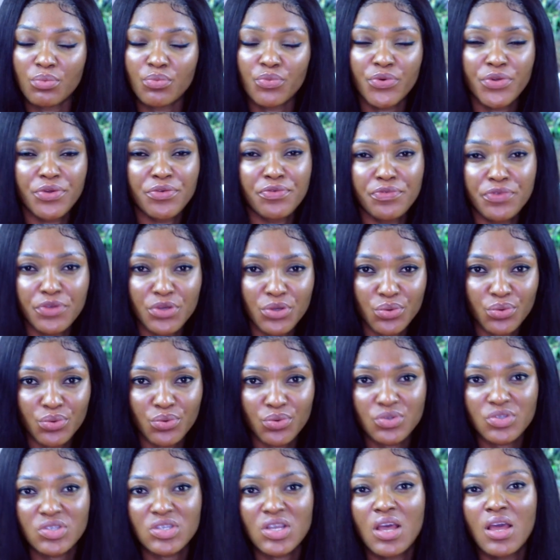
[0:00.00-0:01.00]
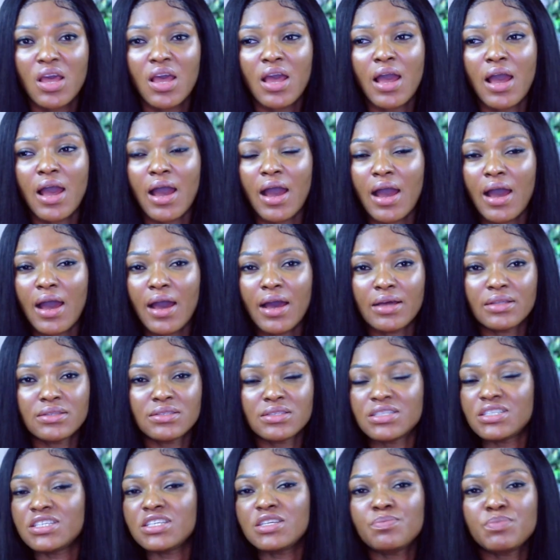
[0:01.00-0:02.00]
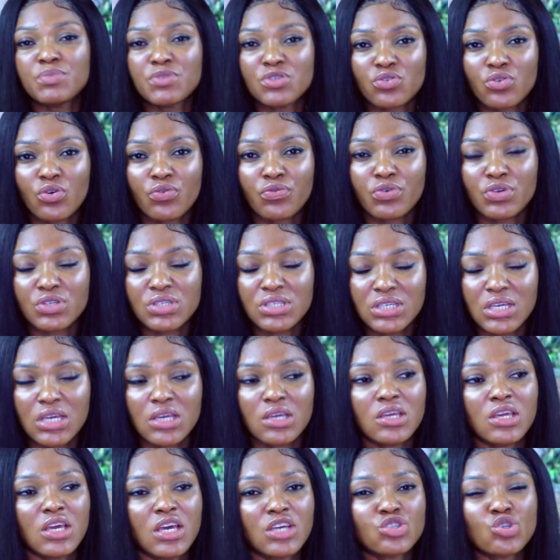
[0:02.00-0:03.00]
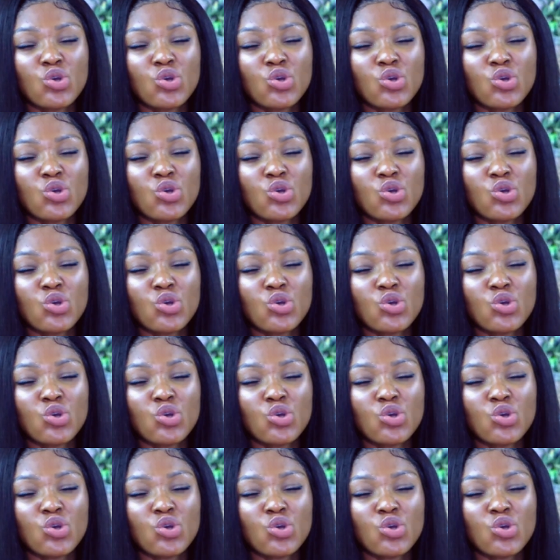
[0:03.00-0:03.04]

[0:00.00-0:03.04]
reviews and tips for skincare.